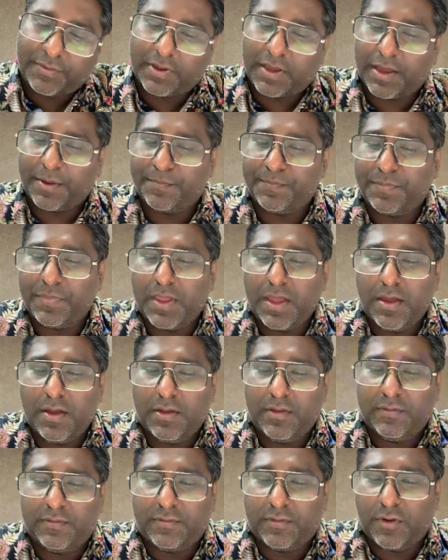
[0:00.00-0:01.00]
Okay,
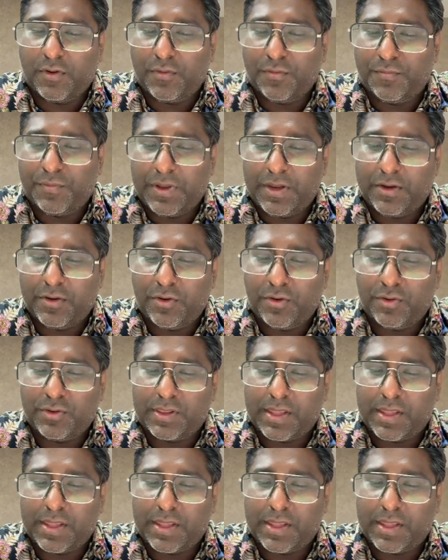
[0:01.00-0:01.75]
so we know